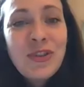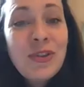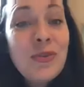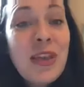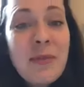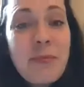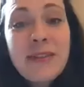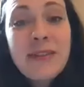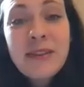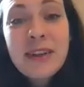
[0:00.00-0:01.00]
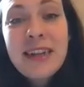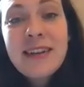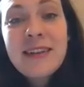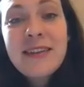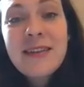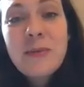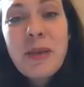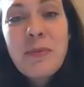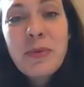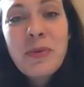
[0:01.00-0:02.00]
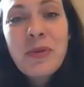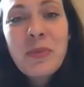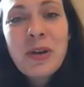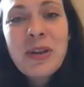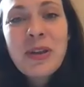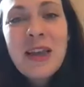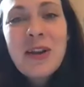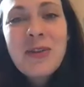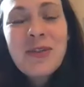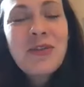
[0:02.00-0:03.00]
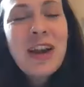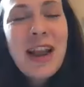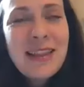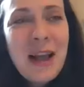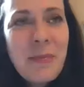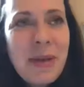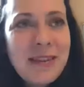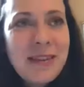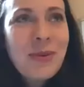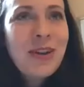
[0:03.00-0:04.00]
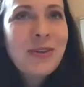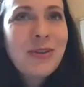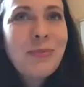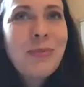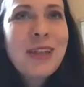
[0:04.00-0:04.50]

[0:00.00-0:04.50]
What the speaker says: to their political leaders as the people that will create that better world,